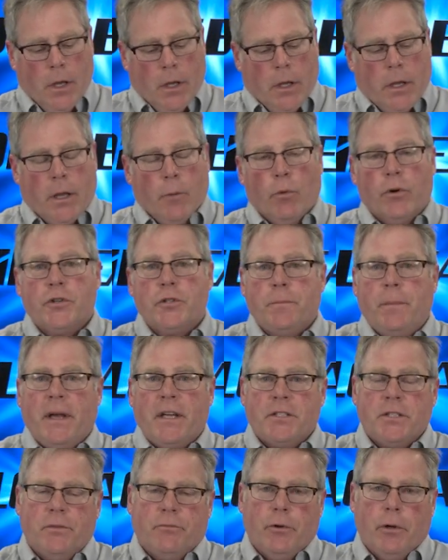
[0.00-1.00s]
It works
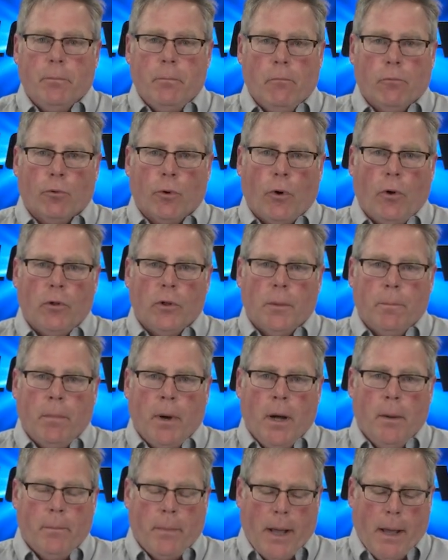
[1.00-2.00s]
best if we roll the
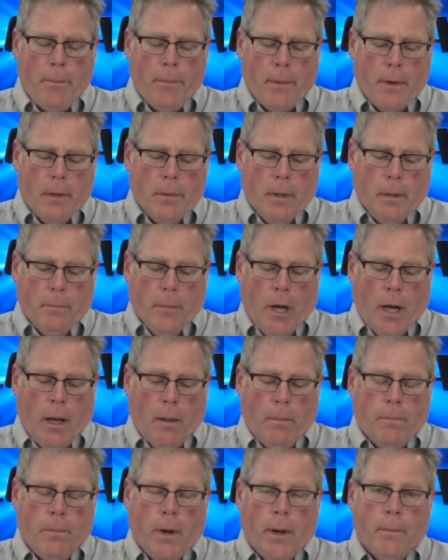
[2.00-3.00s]
pump
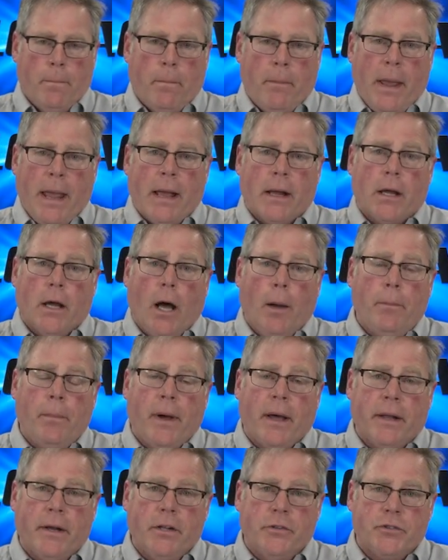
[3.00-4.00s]
back up
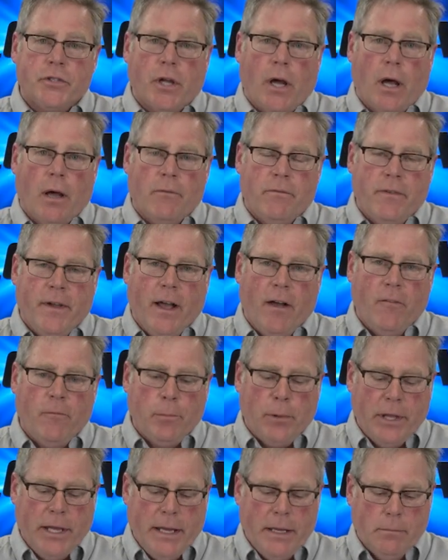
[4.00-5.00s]
on its valve
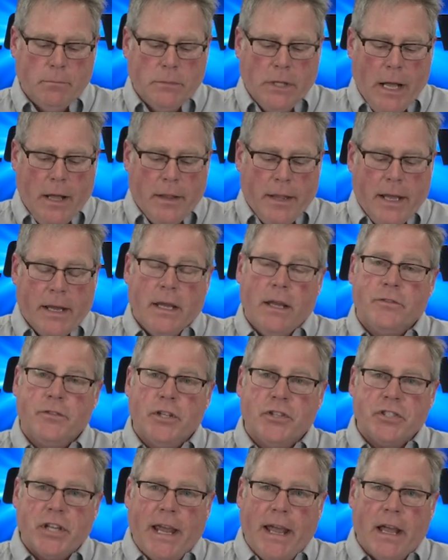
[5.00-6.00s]
plate. That gives
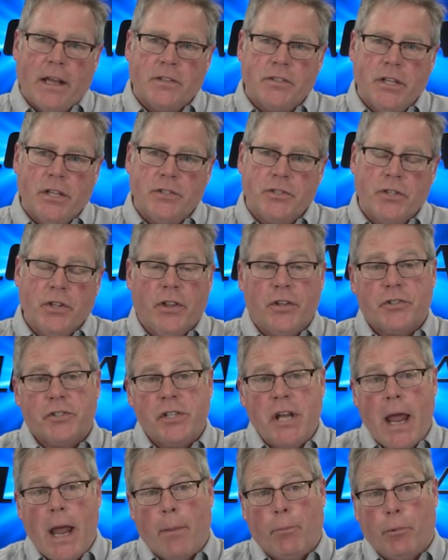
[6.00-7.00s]
us access to the
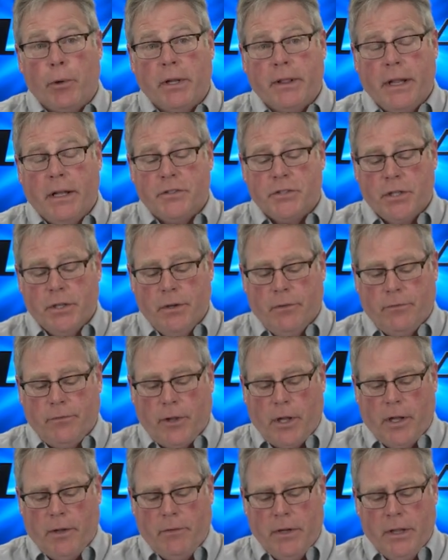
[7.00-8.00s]
snap ring that's in the
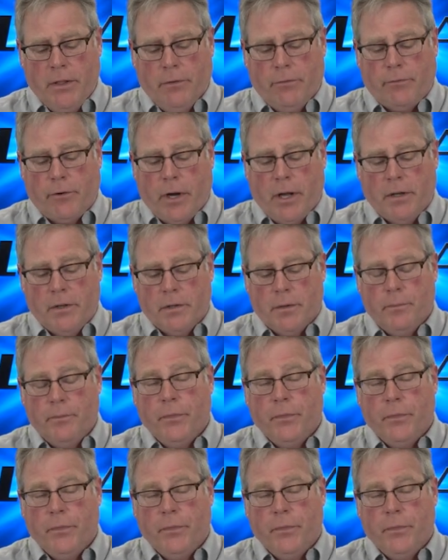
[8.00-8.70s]
front.